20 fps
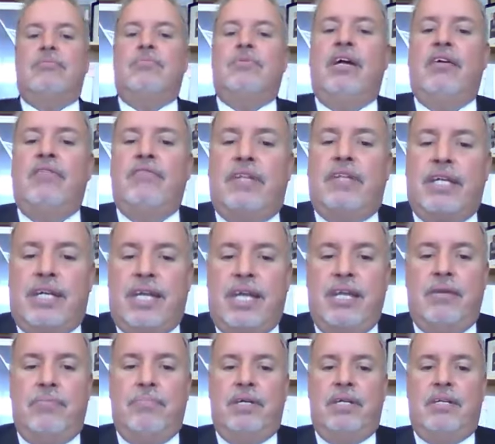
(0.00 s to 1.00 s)
we have like
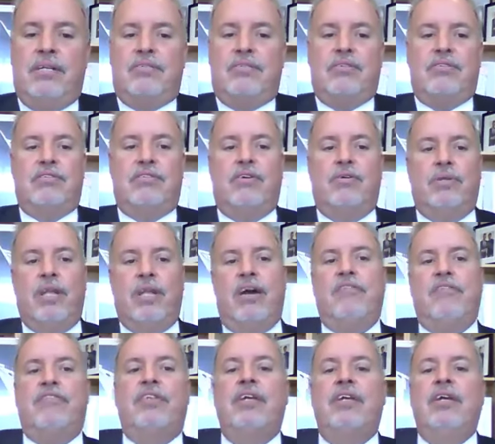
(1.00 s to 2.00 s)
8 minutes or so
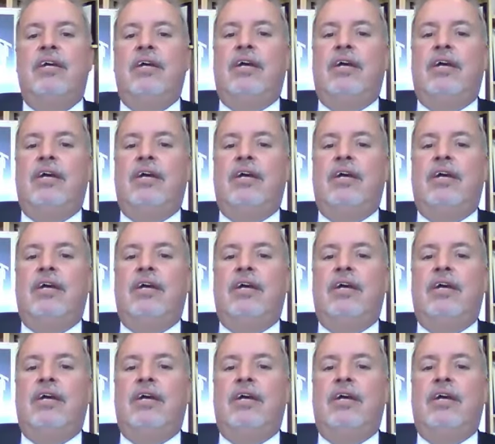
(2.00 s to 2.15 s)
left.